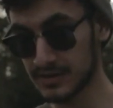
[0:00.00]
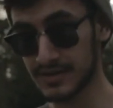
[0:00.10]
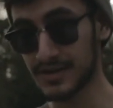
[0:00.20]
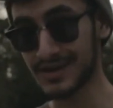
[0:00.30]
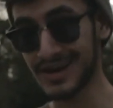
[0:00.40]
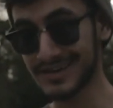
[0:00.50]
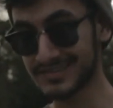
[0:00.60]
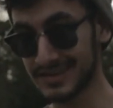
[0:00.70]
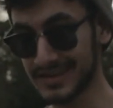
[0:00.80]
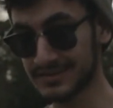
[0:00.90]
They're
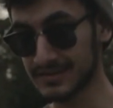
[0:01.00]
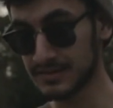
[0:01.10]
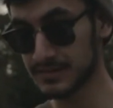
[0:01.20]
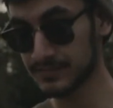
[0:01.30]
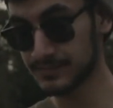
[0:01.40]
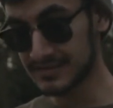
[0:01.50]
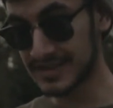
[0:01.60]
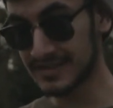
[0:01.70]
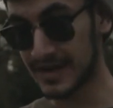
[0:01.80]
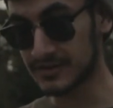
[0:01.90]
isolated.
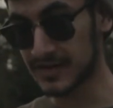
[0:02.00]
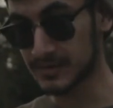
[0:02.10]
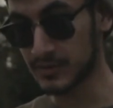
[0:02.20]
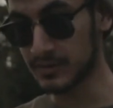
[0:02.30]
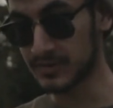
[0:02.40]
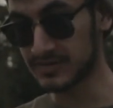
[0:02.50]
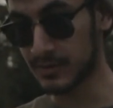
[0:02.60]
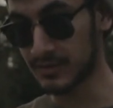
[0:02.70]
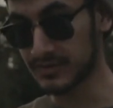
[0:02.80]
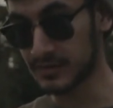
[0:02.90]
Syn-diatactic polymers,
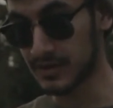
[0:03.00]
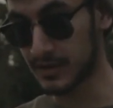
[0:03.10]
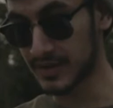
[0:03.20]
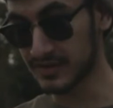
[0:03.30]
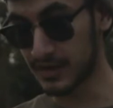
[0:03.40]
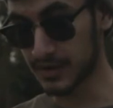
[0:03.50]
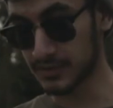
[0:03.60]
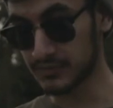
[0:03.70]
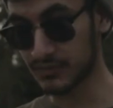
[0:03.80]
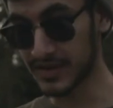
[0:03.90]
however, are where the R
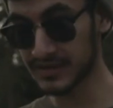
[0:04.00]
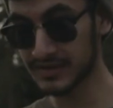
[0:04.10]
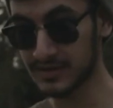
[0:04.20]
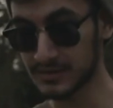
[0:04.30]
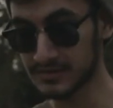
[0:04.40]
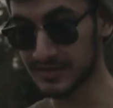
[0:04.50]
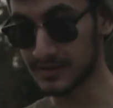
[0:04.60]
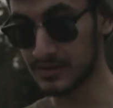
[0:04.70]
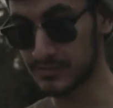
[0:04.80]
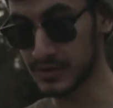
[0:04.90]
groups regularly
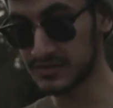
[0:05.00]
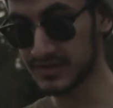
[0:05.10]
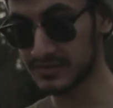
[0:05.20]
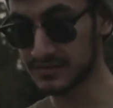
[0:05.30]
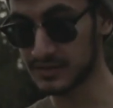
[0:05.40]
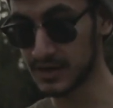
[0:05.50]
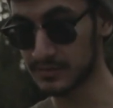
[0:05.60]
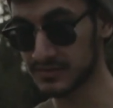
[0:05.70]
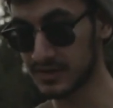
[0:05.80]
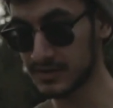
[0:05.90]
alternate on both sides of the
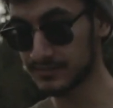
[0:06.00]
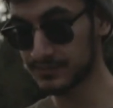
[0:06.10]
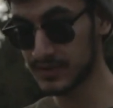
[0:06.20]
carbon chain.